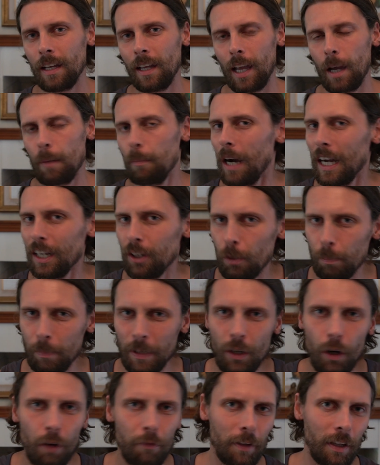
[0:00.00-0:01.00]
It might not
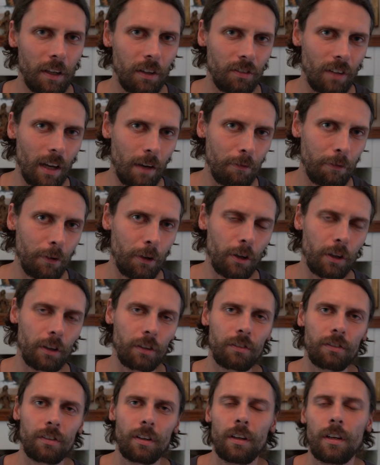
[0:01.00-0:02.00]
be obvious at
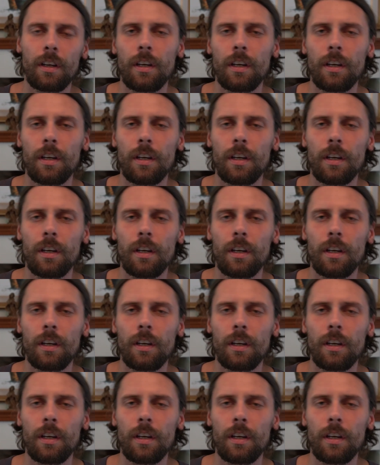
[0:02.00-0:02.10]
first,